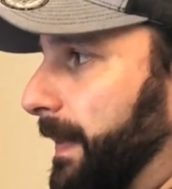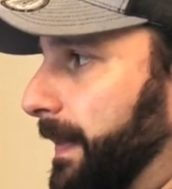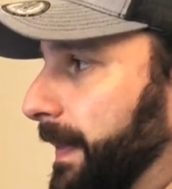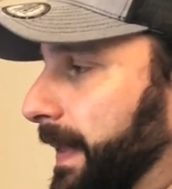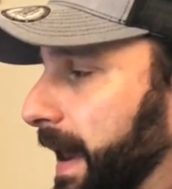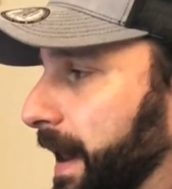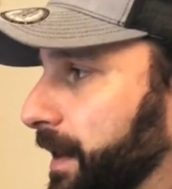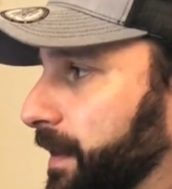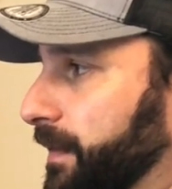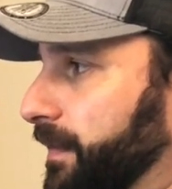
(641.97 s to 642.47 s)

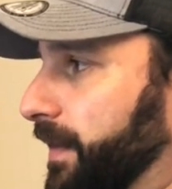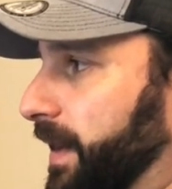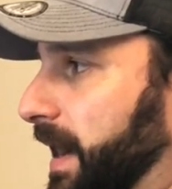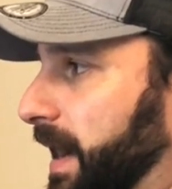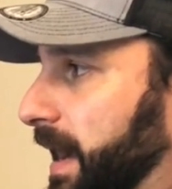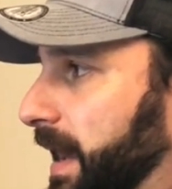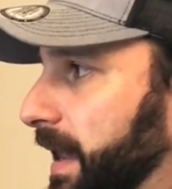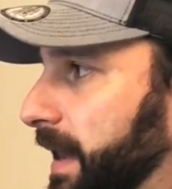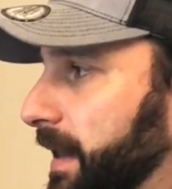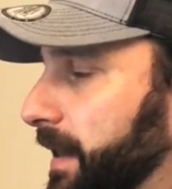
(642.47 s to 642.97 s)
now you've
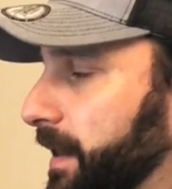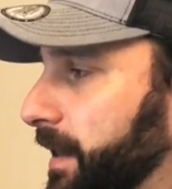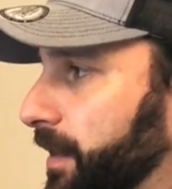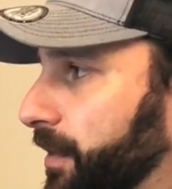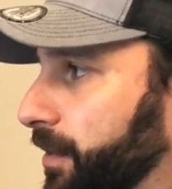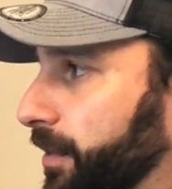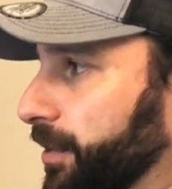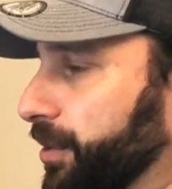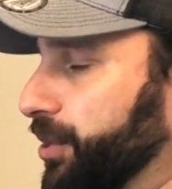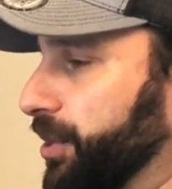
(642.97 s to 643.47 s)
got
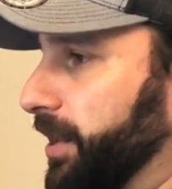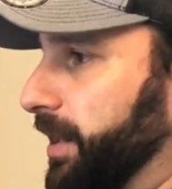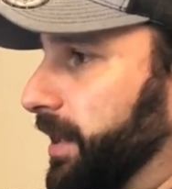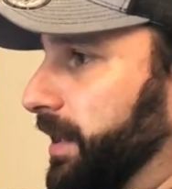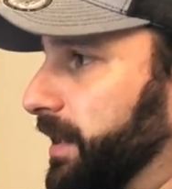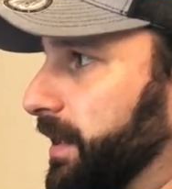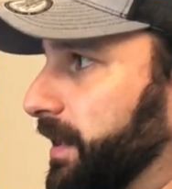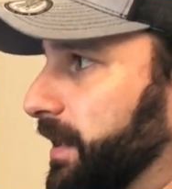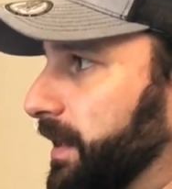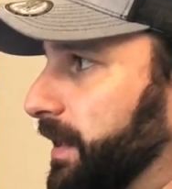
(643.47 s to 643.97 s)
inertia